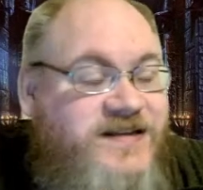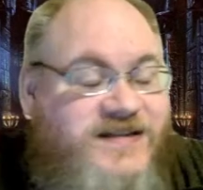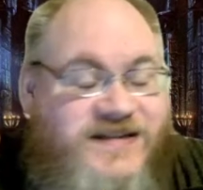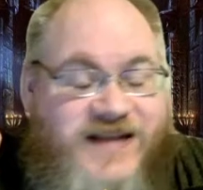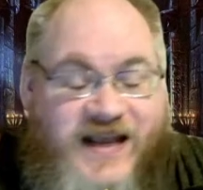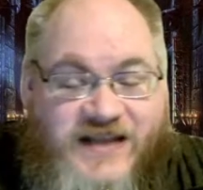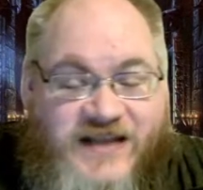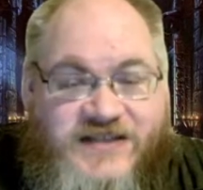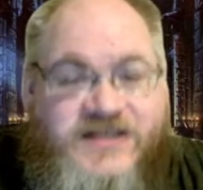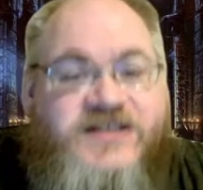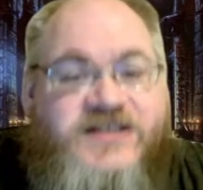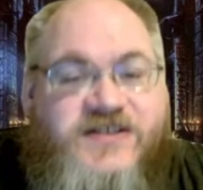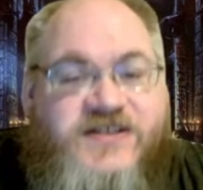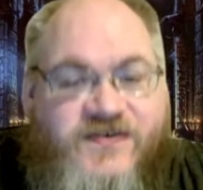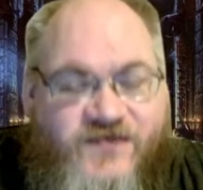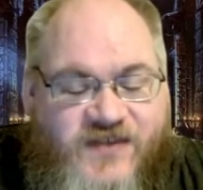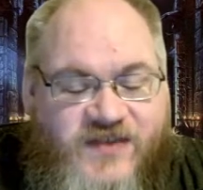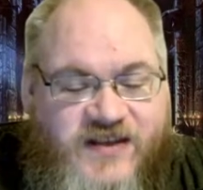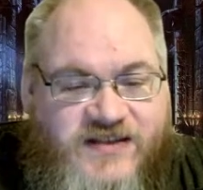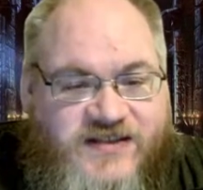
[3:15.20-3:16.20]
dozens
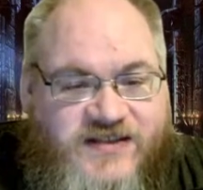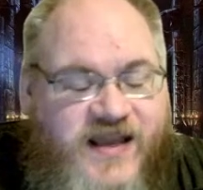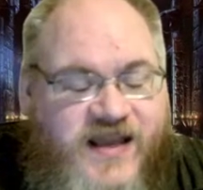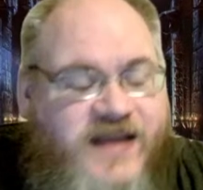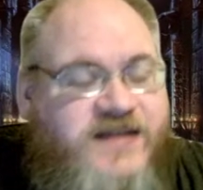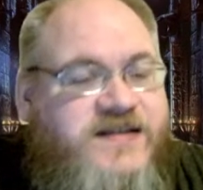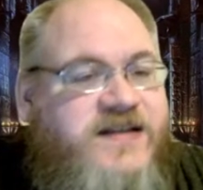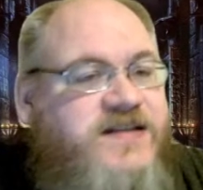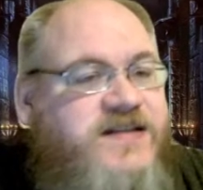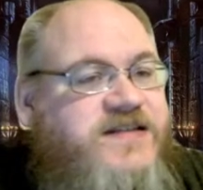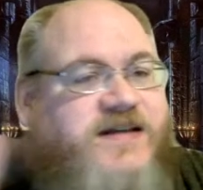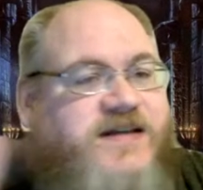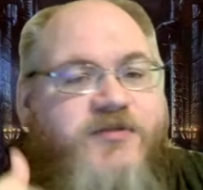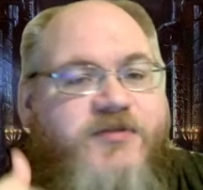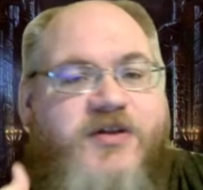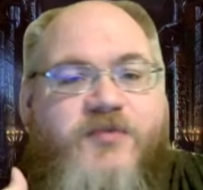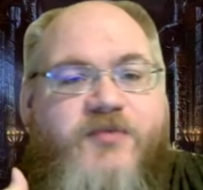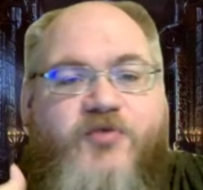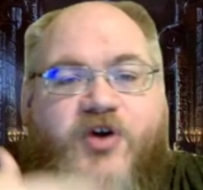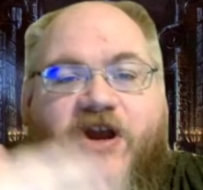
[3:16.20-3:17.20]
of these things, and some
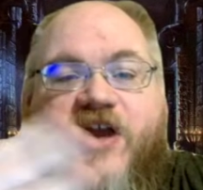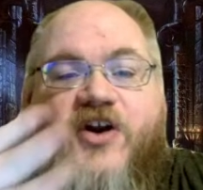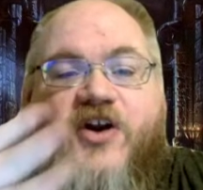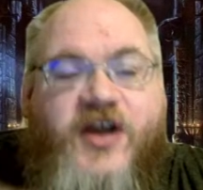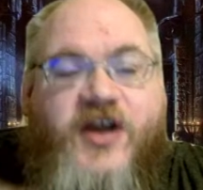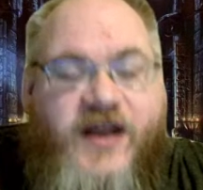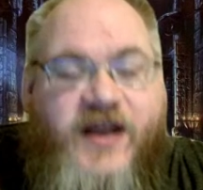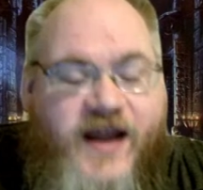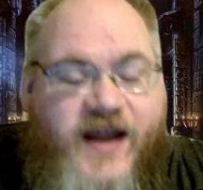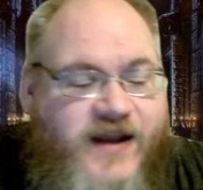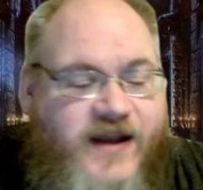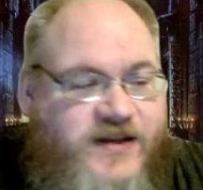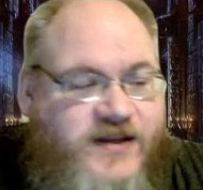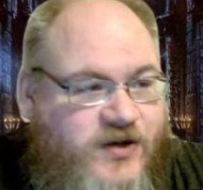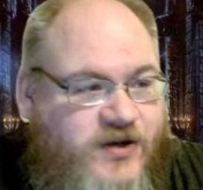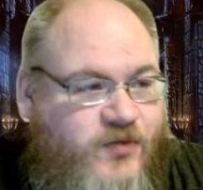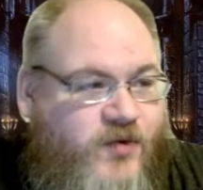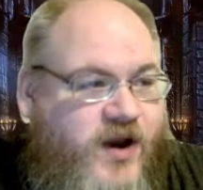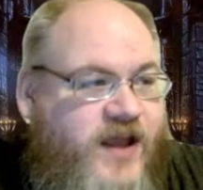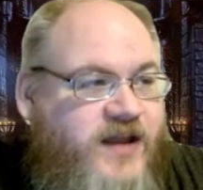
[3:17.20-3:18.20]
of them were interconnected,
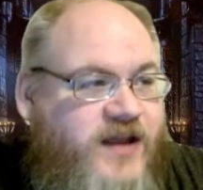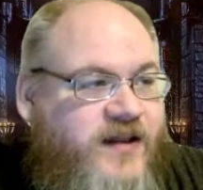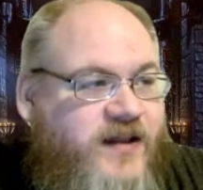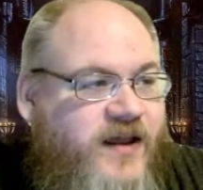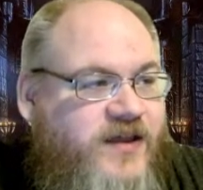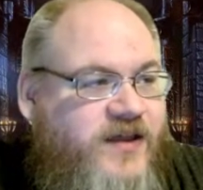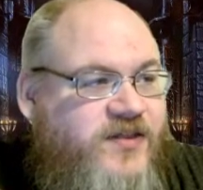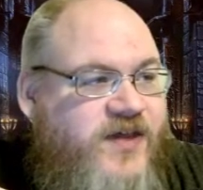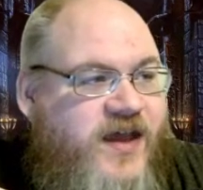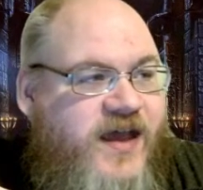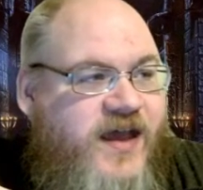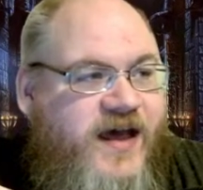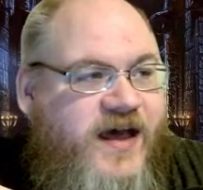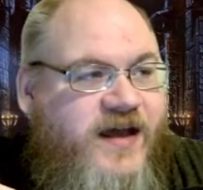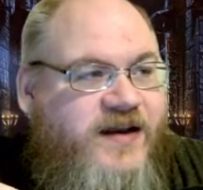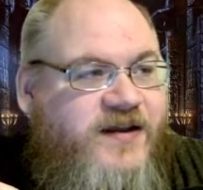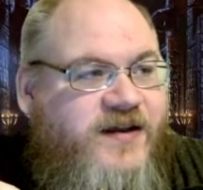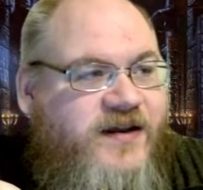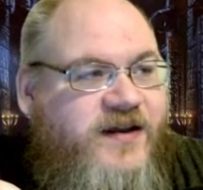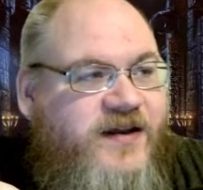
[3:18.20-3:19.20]
right? Like they had
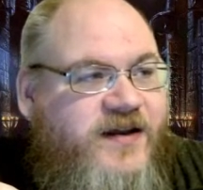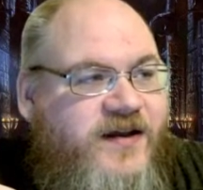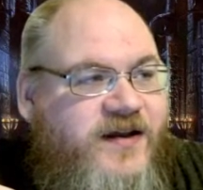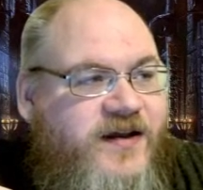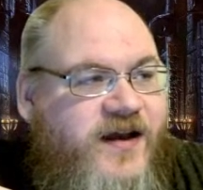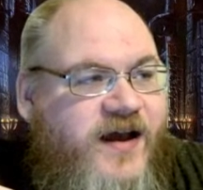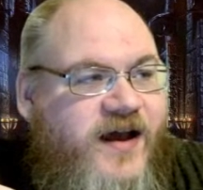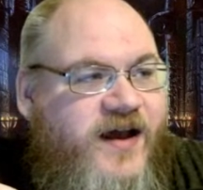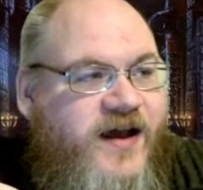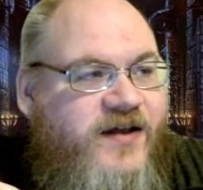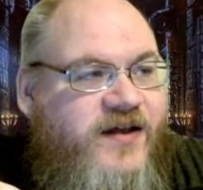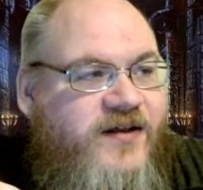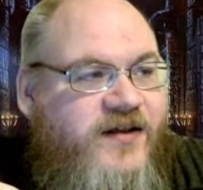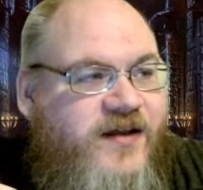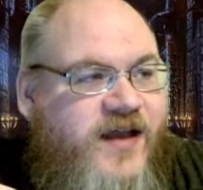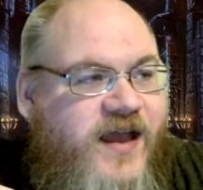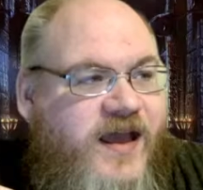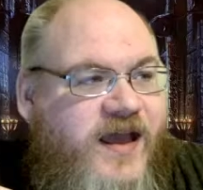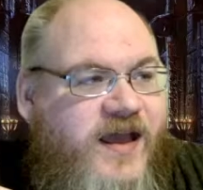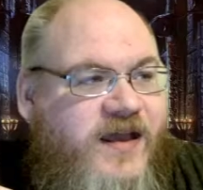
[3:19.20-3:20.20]
uh,
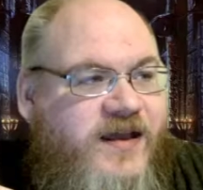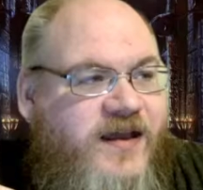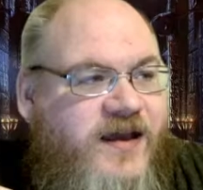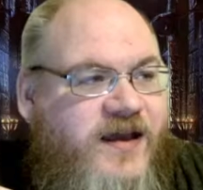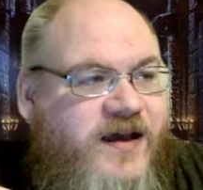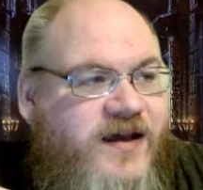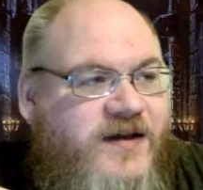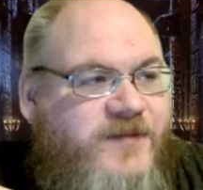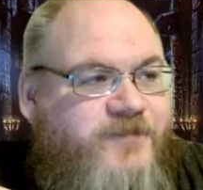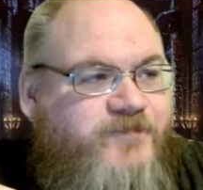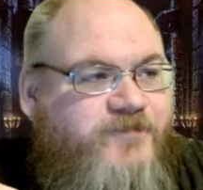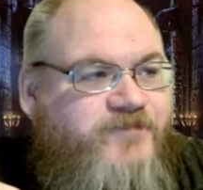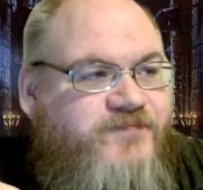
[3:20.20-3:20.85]
a uh,